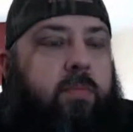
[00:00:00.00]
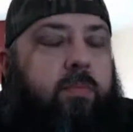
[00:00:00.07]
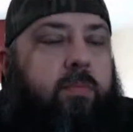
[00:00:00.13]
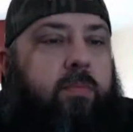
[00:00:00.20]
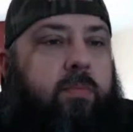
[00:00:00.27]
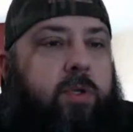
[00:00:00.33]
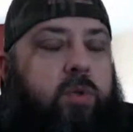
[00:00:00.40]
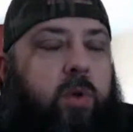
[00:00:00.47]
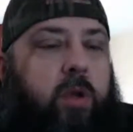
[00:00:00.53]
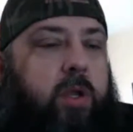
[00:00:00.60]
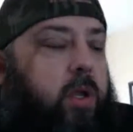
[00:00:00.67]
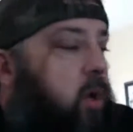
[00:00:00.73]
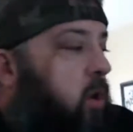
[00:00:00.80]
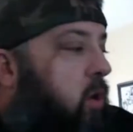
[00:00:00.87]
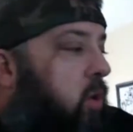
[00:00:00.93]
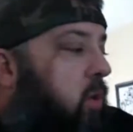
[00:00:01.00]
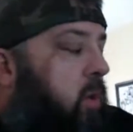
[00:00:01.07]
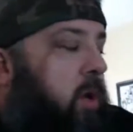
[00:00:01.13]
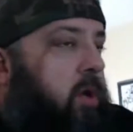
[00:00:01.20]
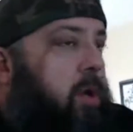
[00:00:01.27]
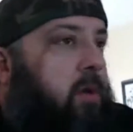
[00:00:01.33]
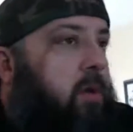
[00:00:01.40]
Between you
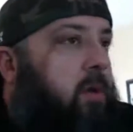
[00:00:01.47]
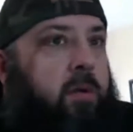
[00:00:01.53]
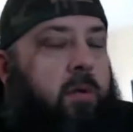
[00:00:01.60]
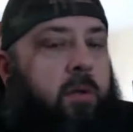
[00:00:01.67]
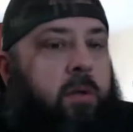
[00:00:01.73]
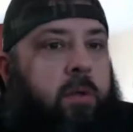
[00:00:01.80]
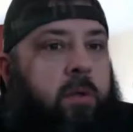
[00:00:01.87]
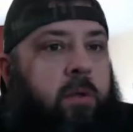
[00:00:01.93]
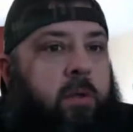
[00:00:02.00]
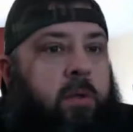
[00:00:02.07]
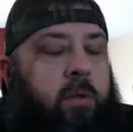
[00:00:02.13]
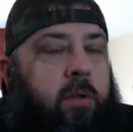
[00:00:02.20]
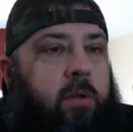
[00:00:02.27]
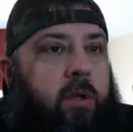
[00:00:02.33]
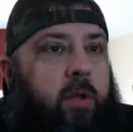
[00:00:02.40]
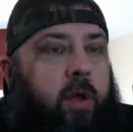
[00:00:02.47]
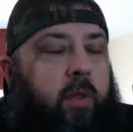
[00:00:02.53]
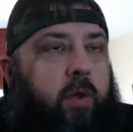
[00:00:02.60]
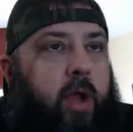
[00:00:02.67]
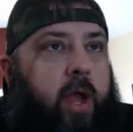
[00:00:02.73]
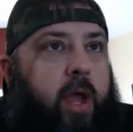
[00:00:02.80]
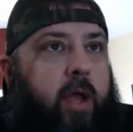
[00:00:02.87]
and the
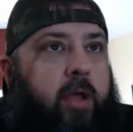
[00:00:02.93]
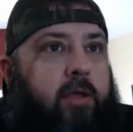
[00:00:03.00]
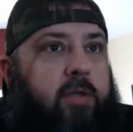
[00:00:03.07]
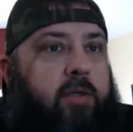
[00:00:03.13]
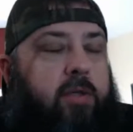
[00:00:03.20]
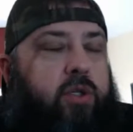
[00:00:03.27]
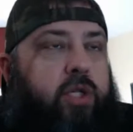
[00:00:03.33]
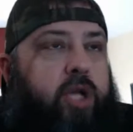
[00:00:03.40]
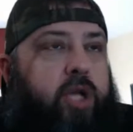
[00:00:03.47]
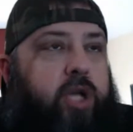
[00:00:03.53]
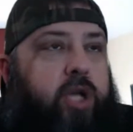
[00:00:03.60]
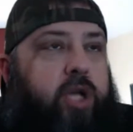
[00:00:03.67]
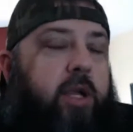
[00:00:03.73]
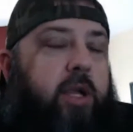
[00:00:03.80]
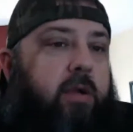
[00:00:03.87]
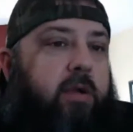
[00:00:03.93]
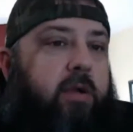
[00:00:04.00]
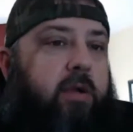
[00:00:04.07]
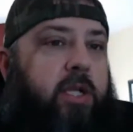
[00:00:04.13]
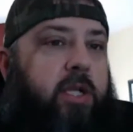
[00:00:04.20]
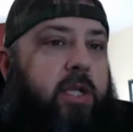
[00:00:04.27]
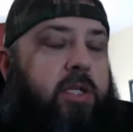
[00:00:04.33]
other guys and
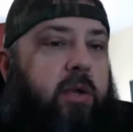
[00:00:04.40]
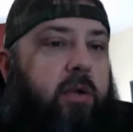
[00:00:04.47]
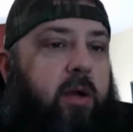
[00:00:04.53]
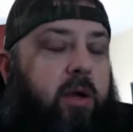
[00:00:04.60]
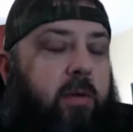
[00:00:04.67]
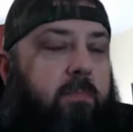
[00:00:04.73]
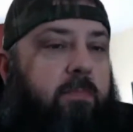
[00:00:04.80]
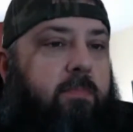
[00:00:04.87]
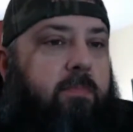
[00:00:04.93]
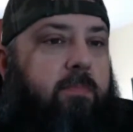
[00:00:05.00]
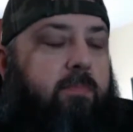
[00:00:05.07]
JT,